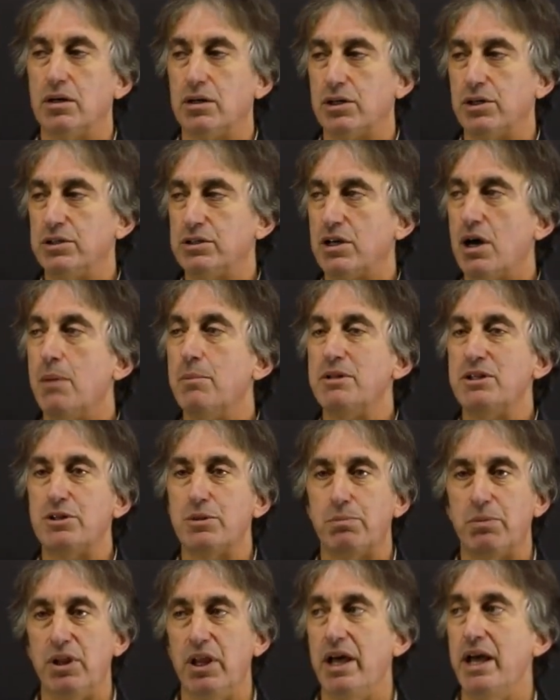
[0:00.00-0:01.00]
could come into
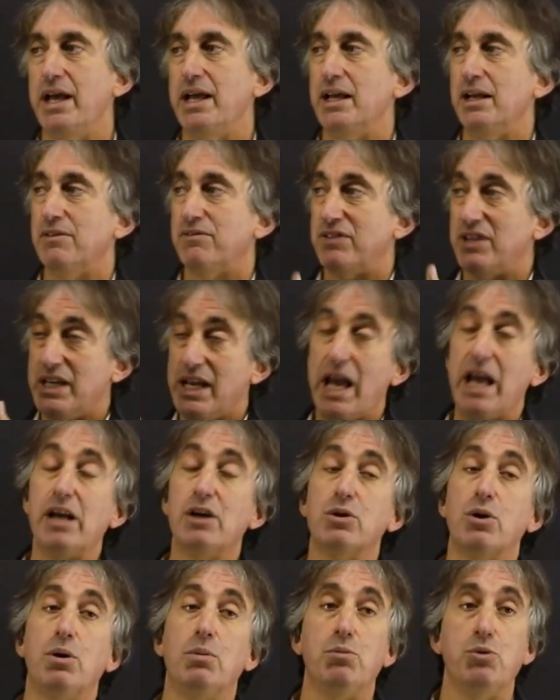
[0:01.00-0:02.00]
play if the A
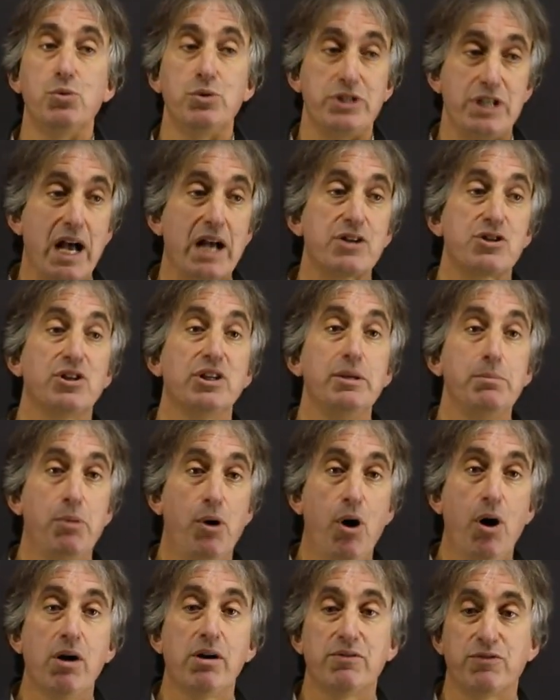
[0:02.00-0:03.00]
global was actually
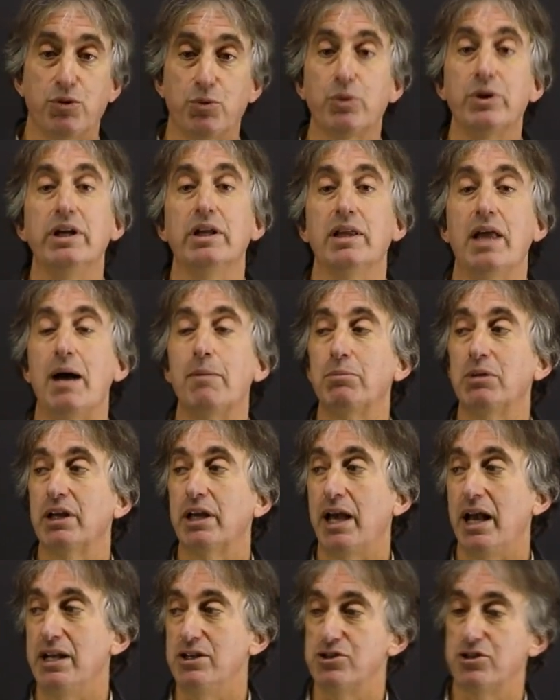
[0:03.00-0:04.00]
part of a real
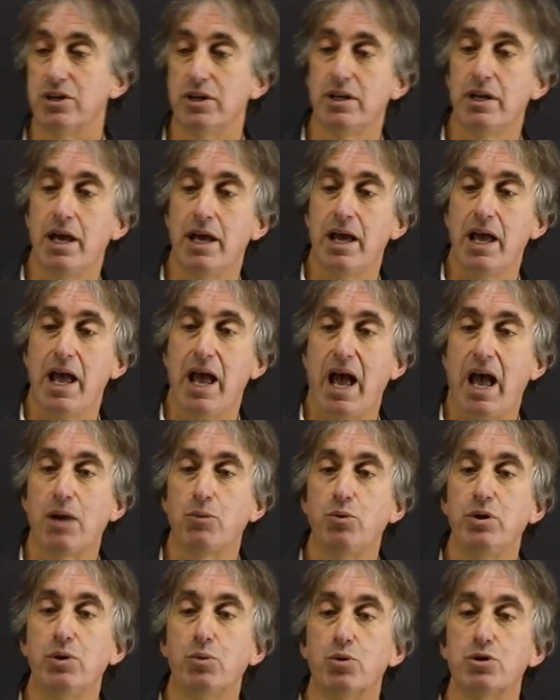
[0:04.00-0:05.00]
application
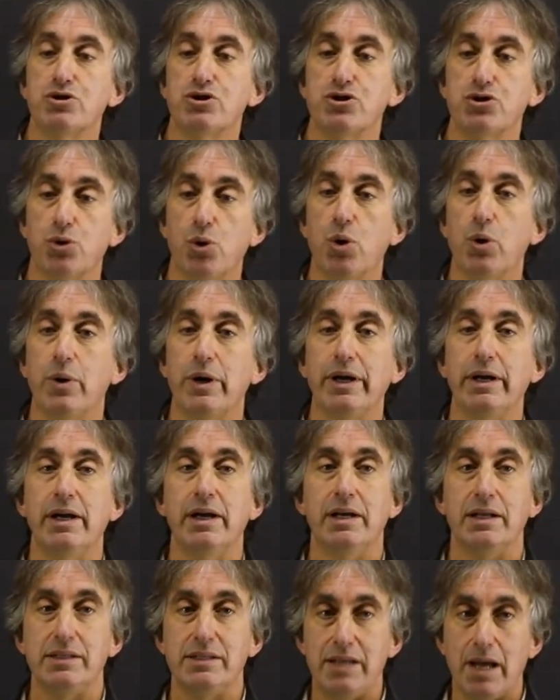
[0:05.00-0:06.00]
and we were storing
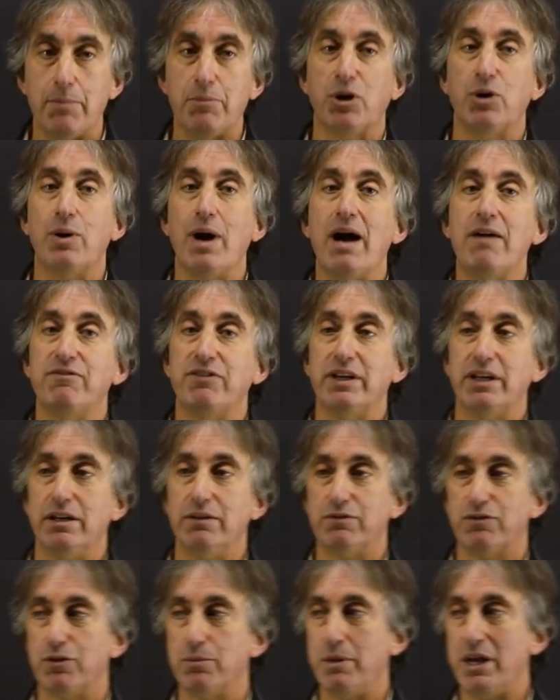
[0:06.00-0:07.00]
demographic
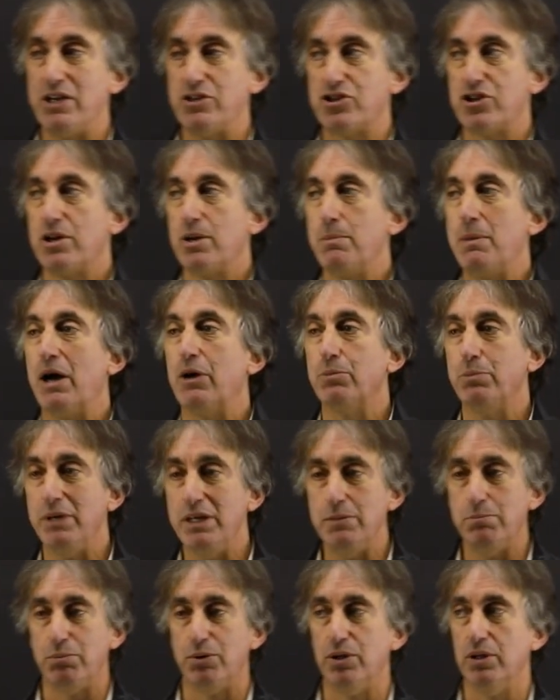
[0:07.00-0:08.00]
information about
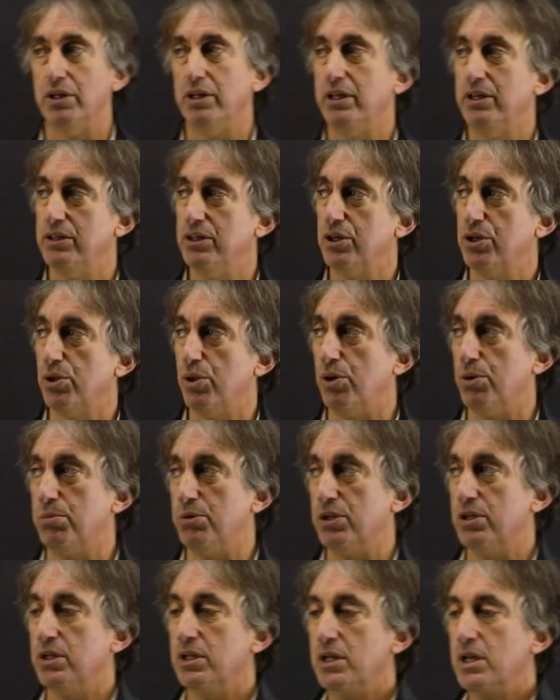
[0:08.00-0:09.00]
people in the
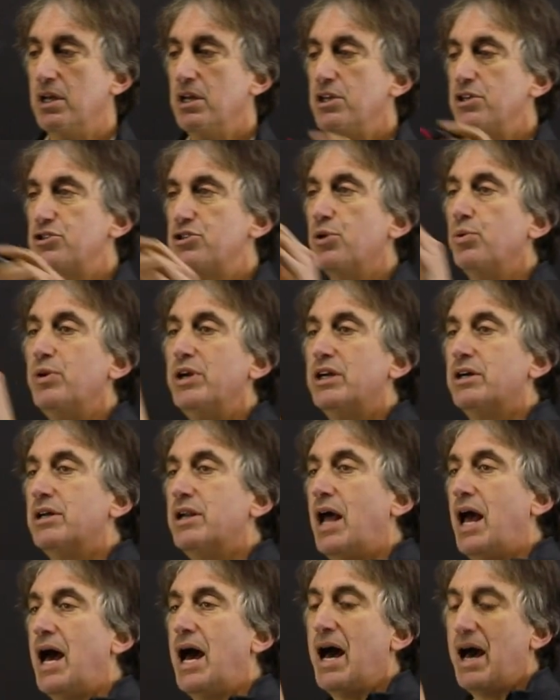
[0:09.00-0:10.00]
global. So we
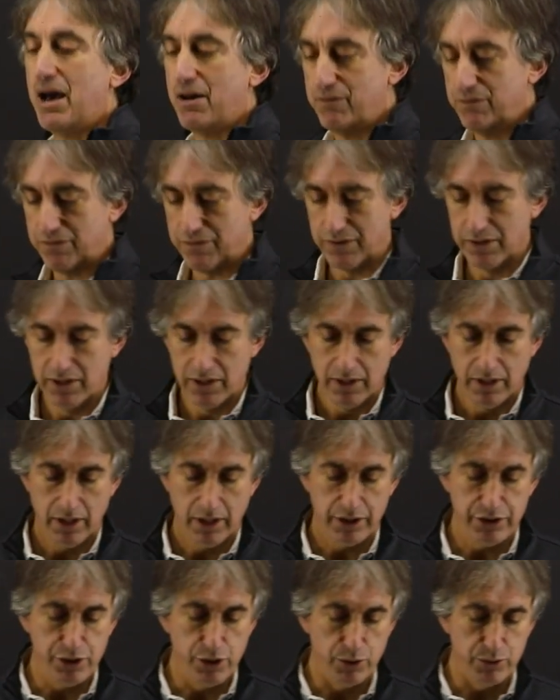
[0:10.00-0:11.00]
could have
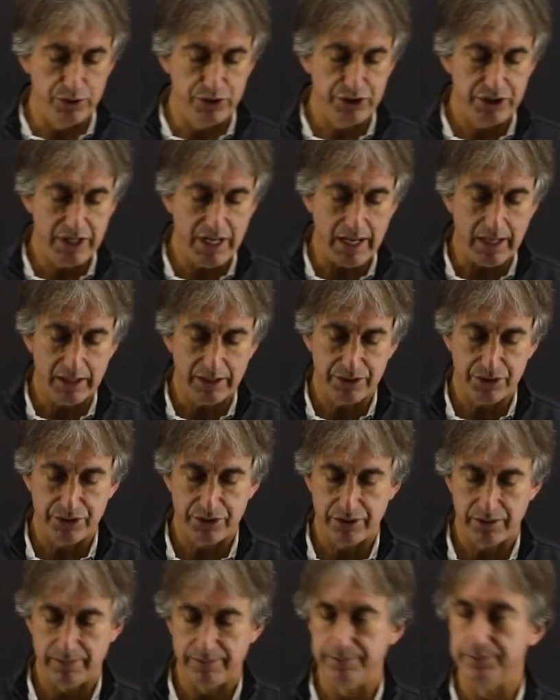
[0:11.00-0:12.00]
a node
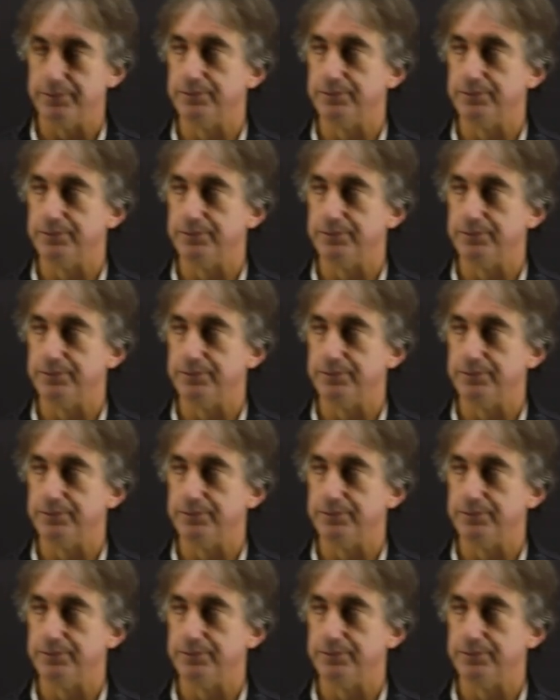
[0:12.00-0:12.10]
6